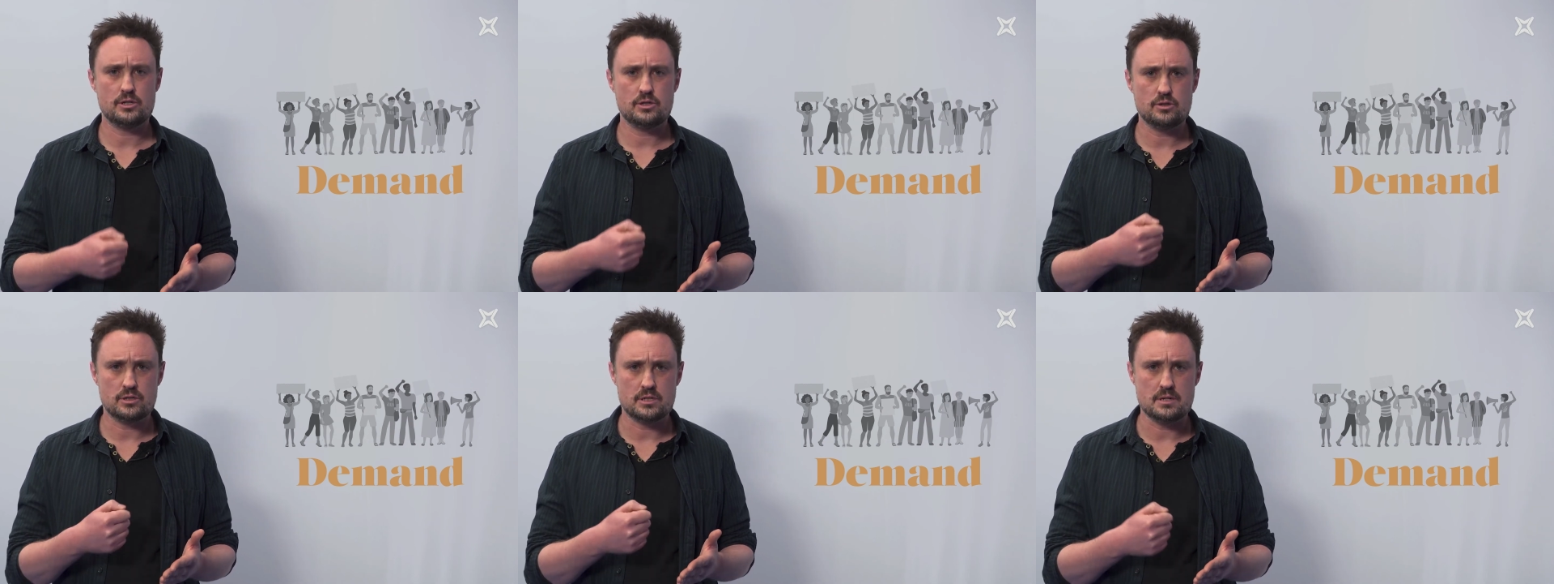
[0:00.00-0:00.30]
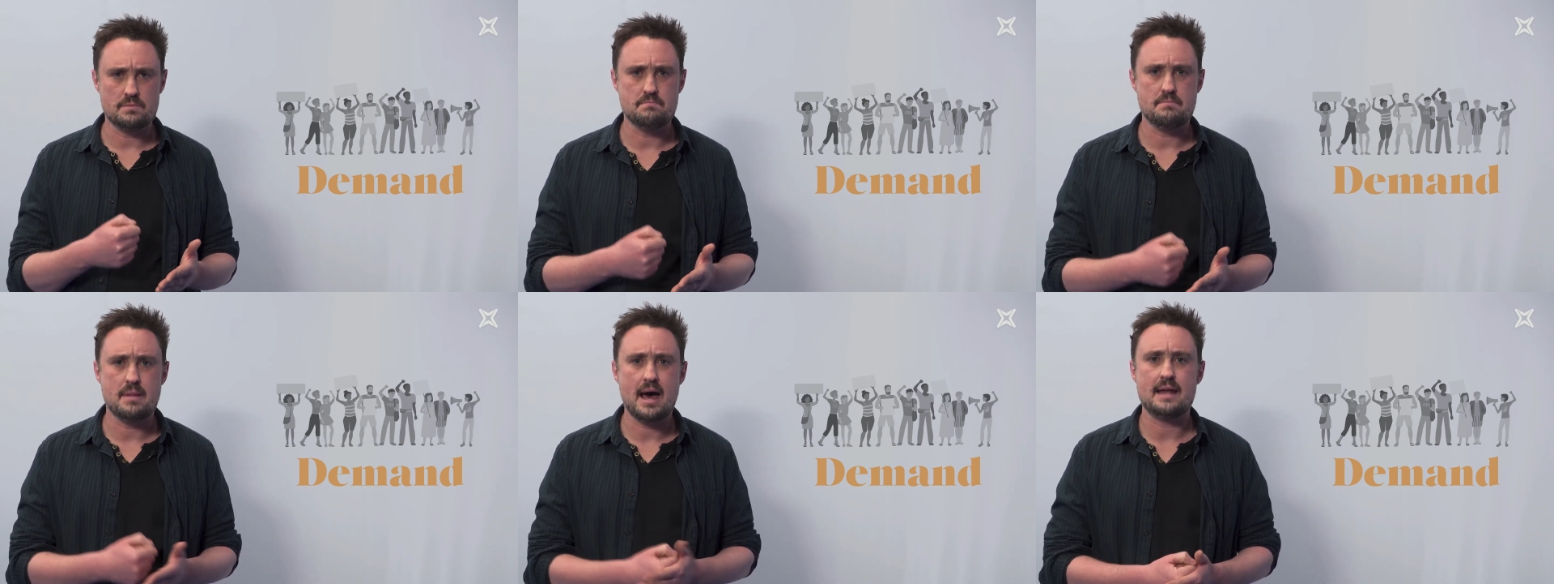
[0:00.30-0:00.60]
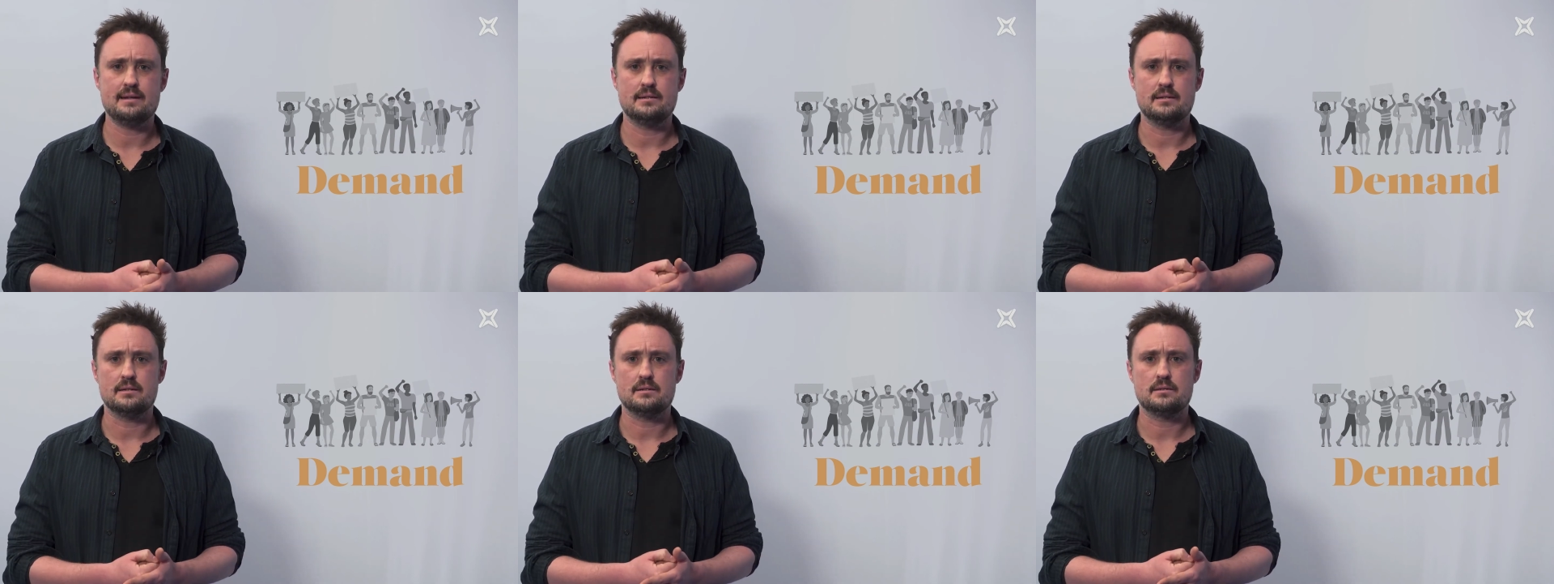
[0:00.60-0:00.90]
to
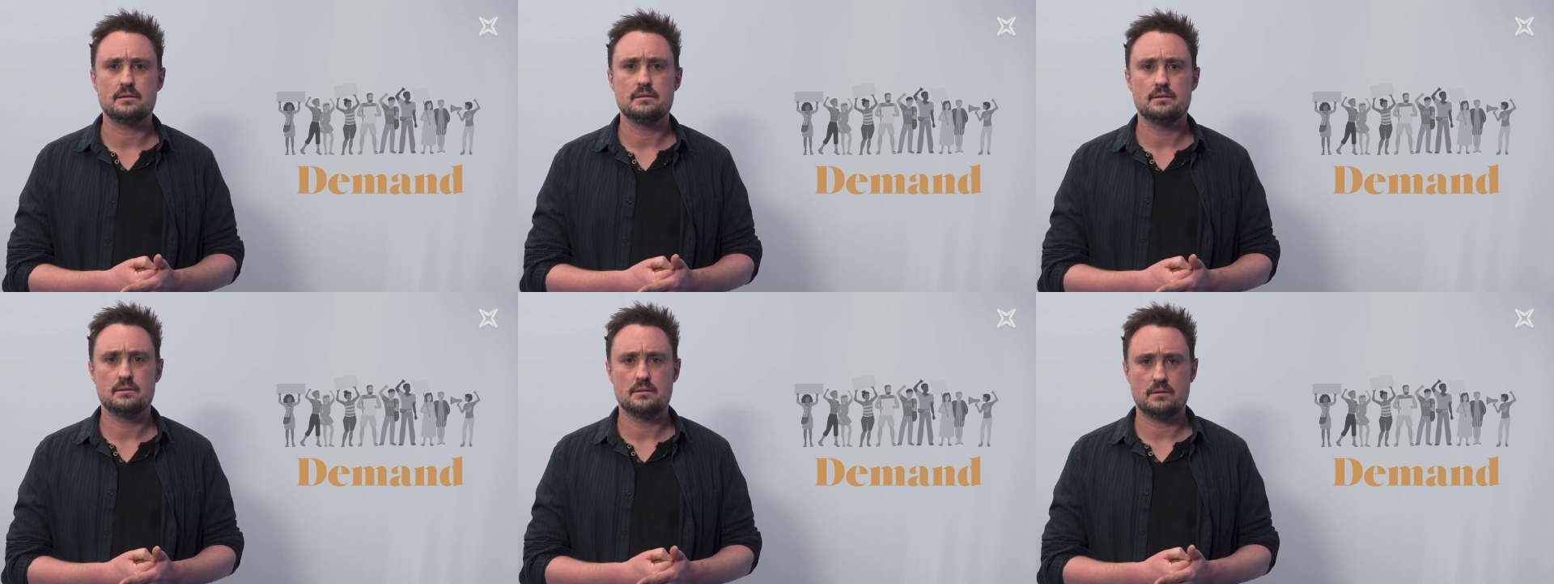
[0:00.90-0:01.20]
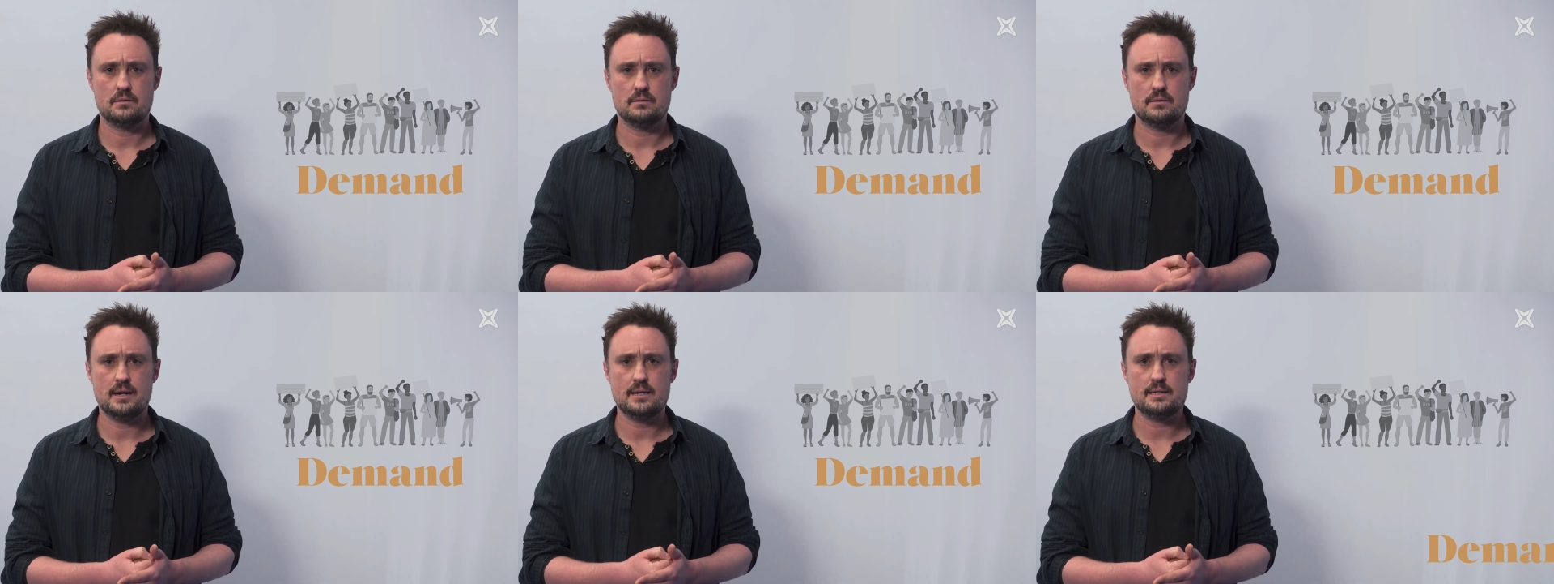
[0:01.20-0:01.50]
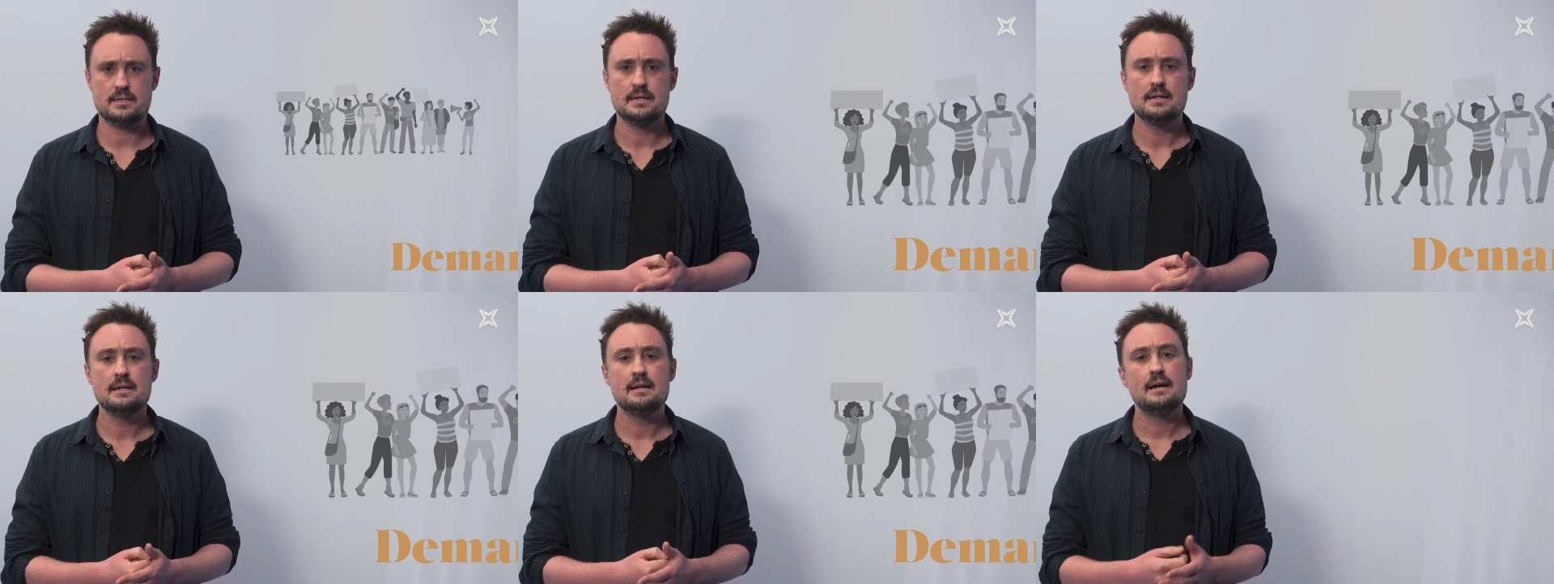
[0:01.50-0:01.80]
demand it. All right?